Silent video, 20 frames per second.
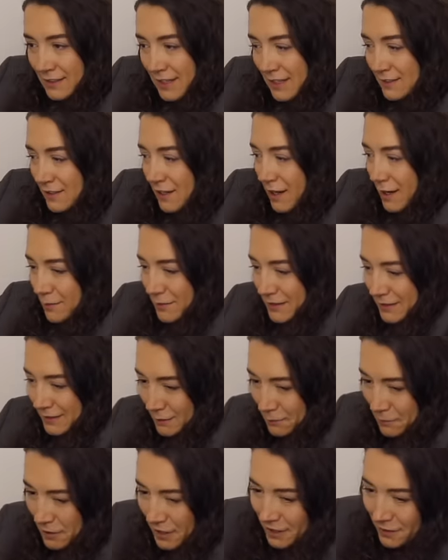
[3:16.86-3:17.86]
That's gotta be
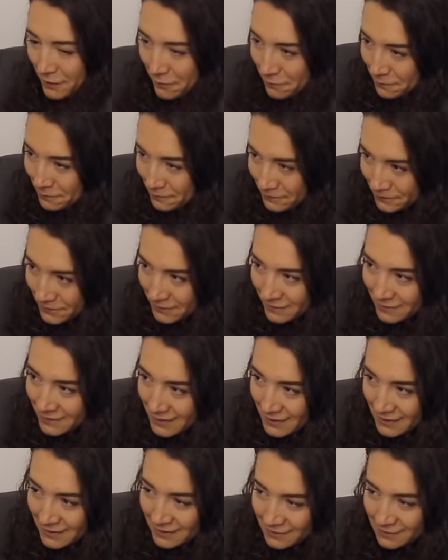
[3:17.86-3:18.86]
some kind of
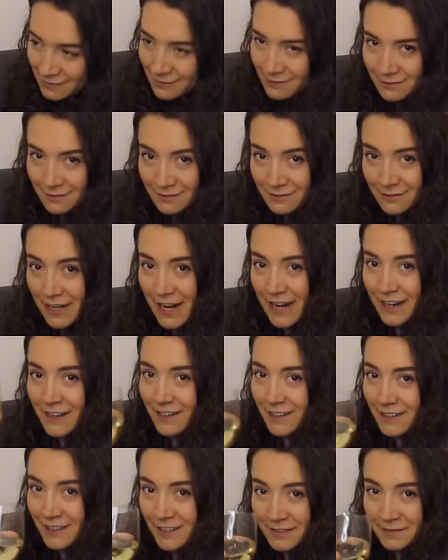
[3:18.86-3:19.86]

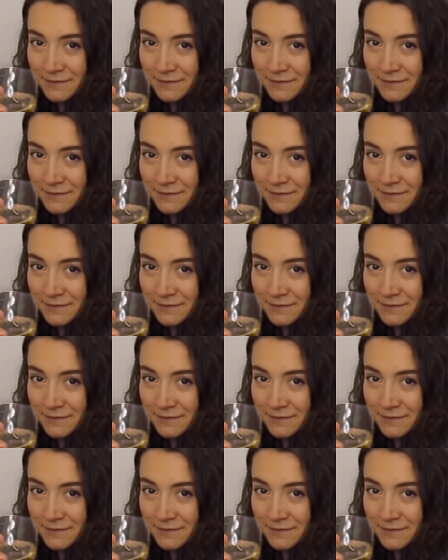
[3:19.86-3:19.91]
record.